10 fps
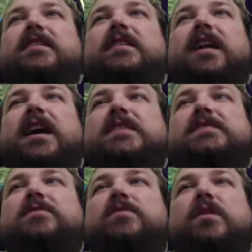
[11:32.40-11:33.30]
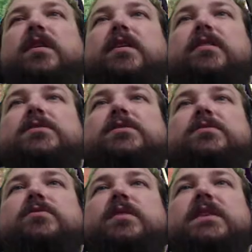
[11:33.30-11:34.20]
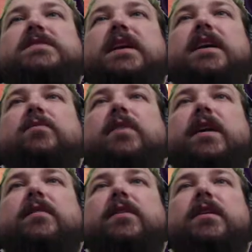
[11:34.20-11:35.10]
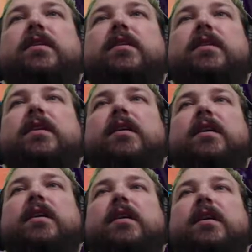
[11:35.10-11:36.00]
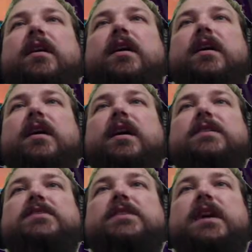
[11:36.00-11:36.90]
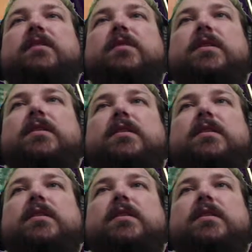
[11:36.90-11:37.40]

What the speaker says: Lots of water, too. Let's land right over here. I just kind of want to...